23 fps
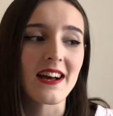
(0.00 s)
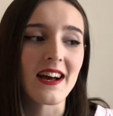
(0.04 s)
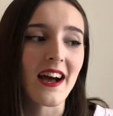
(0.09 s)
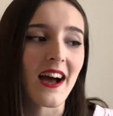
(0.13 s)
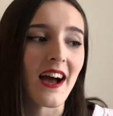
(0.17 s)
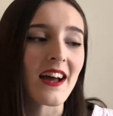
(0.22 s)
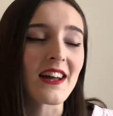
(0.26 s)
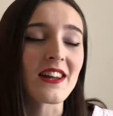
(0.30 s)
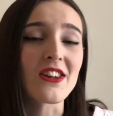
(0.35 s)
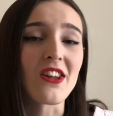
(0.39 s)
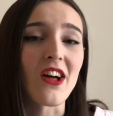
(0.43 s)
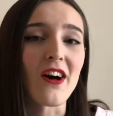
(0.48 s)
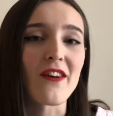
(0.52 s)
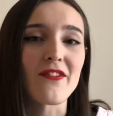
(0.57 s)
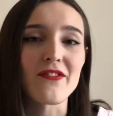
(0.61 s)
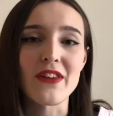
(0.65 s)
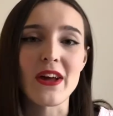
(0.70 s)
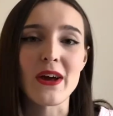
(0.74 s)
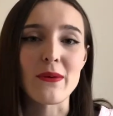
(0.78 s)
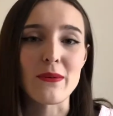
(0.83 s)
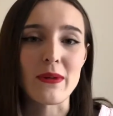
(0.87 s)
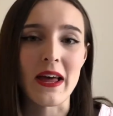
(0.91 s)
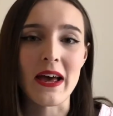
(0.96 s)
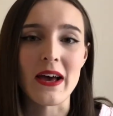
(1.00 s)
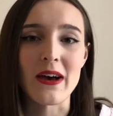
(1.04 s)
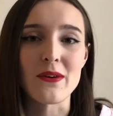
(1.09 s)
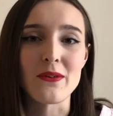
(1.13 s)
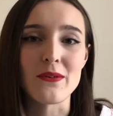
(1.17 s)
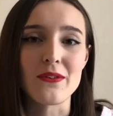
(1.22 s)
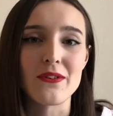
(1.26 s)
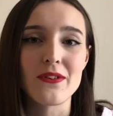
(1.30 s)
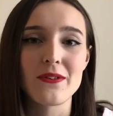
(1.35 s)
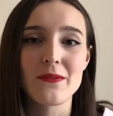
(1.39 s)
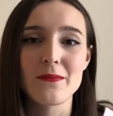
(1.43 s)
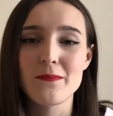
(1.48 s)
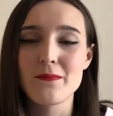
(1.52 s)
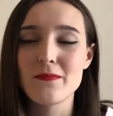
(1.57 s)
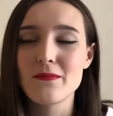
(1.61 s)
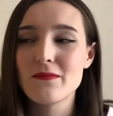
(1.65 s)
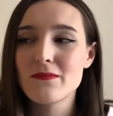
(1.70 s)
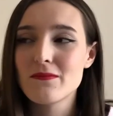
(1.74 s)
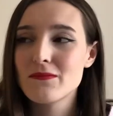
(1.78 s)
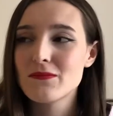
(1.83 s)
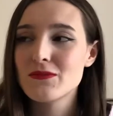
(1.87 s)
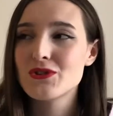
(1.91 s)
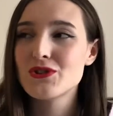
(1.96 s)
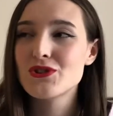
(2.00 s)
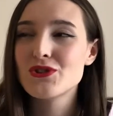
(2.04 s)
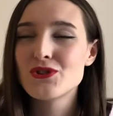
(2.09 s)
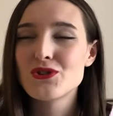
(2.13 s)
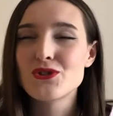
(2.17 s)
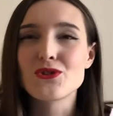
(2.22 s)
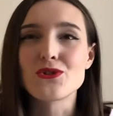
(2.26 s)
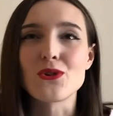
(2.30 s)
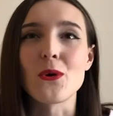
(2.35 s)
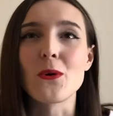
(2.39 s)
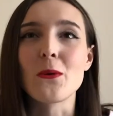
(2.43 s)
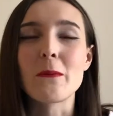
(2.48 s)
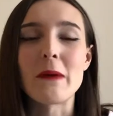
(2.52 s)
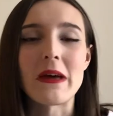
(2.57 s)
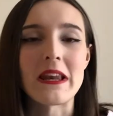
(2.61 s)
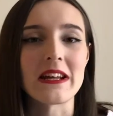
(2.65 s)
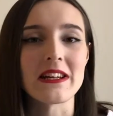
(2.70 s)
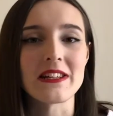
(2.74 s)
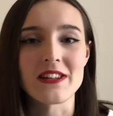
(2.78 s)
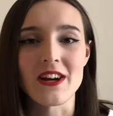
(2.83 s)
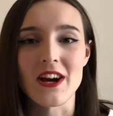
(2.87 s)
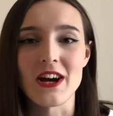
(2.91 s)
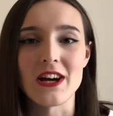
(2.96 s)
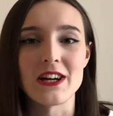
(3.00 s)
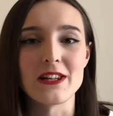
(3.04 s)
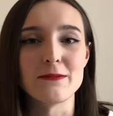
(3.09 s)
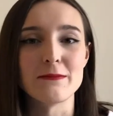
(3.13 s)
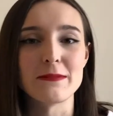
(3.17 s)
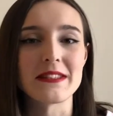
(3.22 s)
I laughed out loud so many times.